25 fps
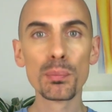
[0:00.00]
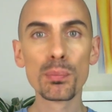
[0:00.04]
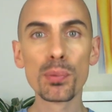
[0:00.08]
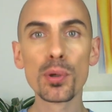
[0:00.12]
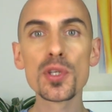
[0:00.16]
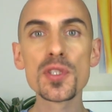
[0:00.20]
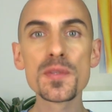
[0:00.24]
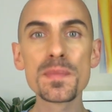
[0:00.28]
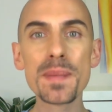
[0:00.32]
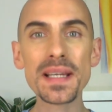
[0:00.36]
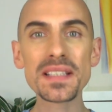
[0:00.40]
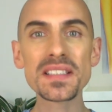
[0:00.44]

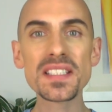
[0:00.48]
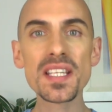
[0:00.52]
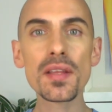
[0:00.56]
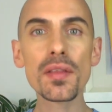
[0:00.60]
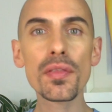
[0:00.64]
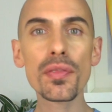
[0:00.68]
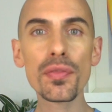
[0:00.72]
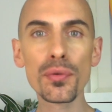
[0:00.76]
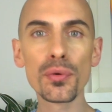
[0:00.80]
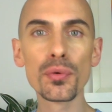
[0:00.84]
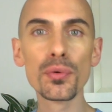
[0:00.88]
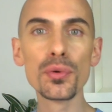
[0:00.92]
prospecting
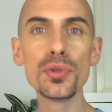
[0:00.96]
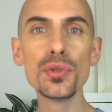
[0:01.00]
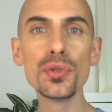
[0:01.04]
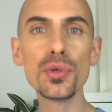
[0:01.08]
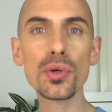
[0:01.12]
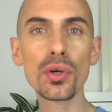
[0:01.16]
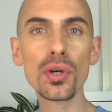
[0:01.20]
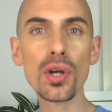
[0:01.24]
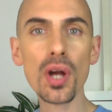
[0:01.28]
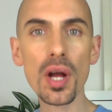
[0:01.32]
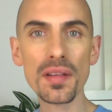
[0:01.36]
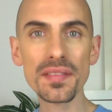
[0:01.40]
through
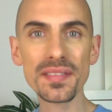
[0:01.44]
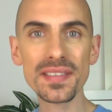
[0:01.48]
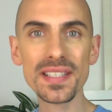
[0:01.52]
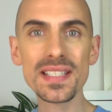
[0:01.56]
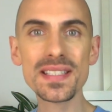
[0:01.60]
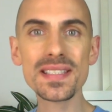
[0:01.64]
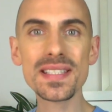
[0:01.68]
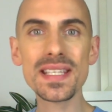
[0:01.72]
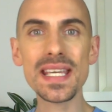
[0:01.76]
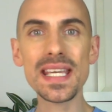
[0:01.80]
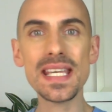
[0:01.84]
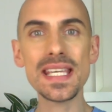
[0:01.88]
your
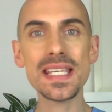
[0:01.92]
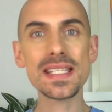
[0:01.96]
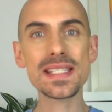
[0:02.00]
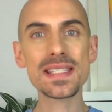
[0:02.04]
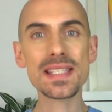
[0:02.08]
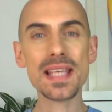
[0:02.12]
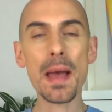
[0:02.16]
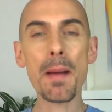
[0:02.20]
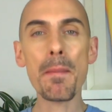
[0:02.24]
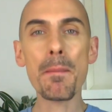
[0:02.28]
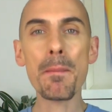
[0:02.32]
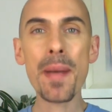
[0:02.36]
content
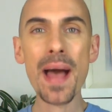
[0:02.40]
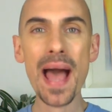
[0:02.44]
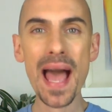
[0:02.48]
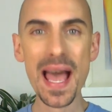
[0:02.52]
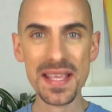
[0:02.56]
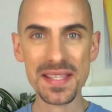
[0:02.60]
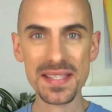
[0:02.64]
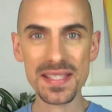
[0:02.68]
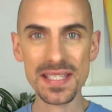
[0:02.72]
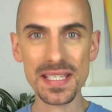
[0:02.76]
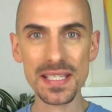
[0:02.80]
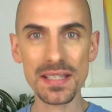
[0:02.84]
is
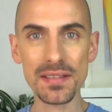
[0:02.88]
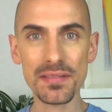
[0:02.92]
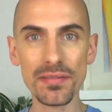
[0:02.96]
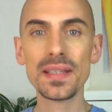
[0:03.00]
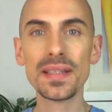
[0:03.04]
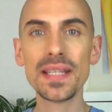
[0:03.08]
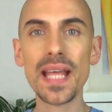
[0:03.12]
passive.